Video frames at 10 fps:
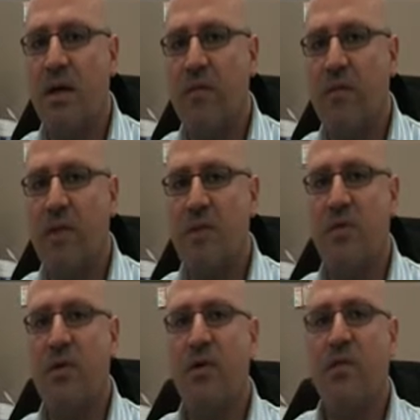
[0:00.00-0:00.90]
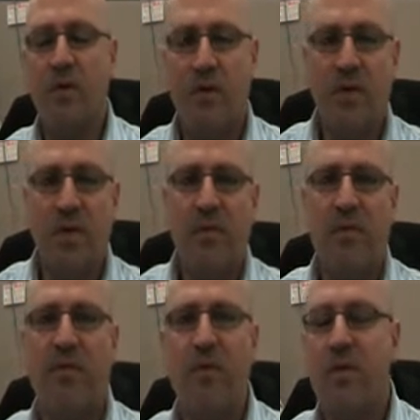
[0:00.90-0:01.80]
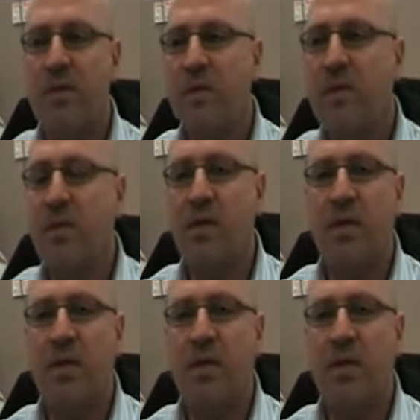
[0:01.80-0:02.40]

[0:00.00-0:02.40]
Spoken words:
from this point versus their performance